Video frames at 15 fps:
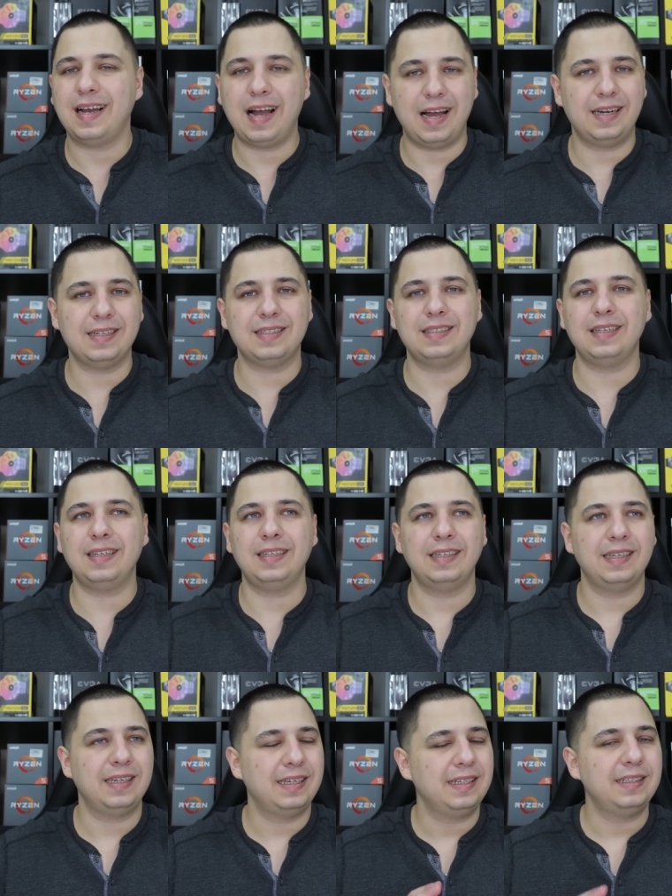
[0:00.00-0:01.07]
Honestly,
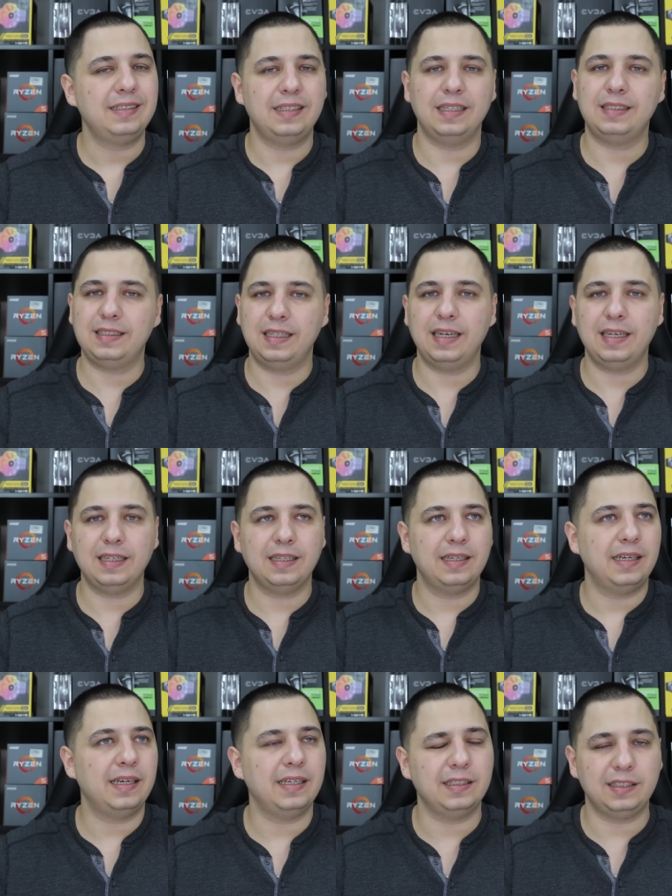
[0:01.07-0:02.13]
this thing
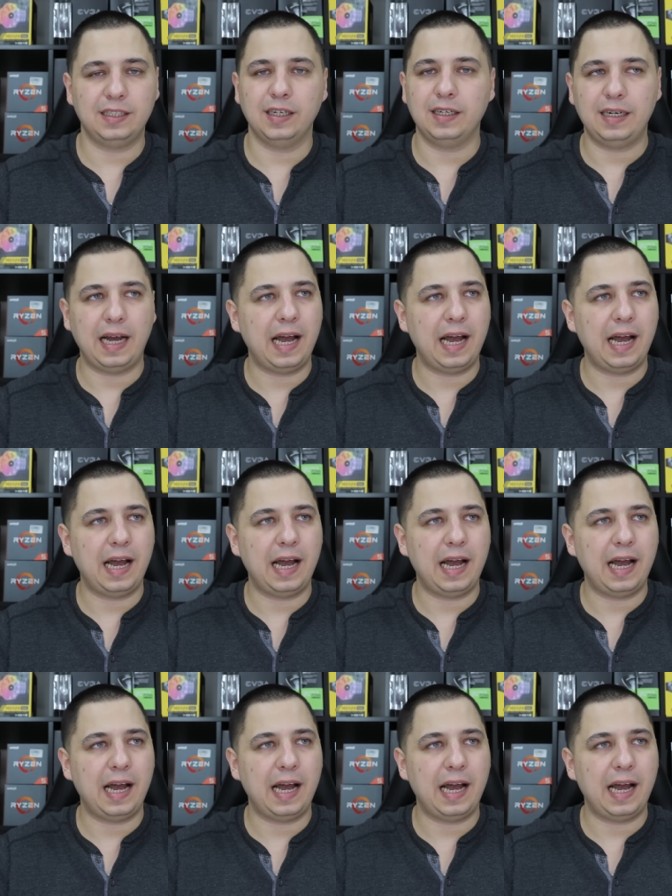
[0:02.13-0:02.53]
is good.